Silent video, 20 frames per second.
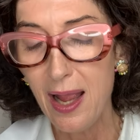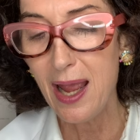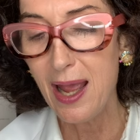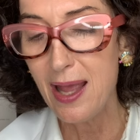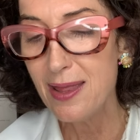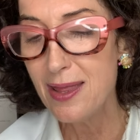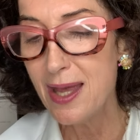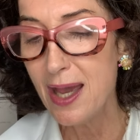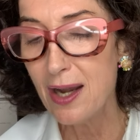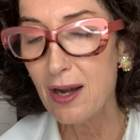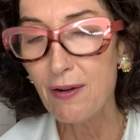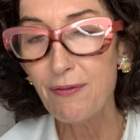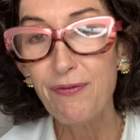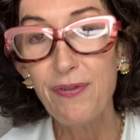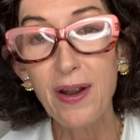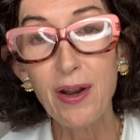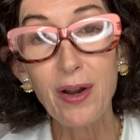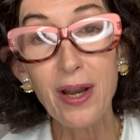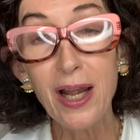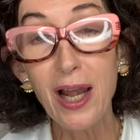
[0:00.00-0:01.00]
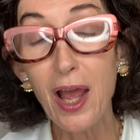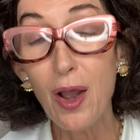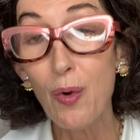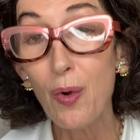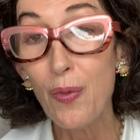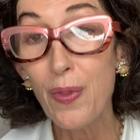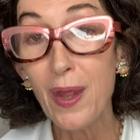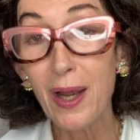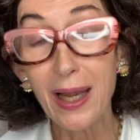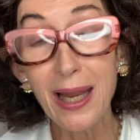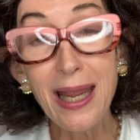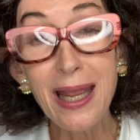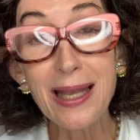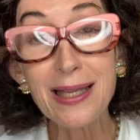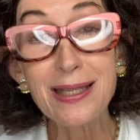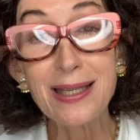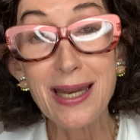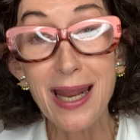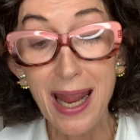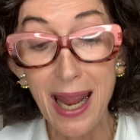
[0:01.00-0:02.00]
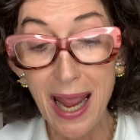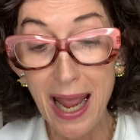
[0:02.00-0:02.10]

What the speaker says: are very low on the list,